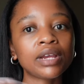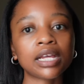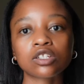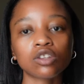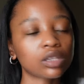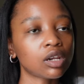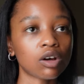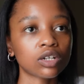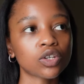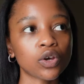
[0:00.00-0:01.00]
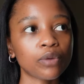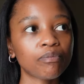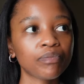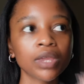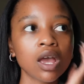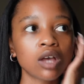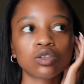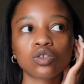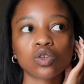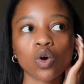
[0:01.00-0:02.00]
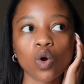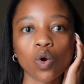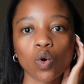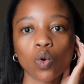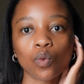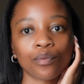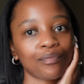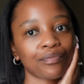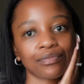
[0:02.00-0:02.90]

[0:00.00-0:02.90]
it's not the long term, so,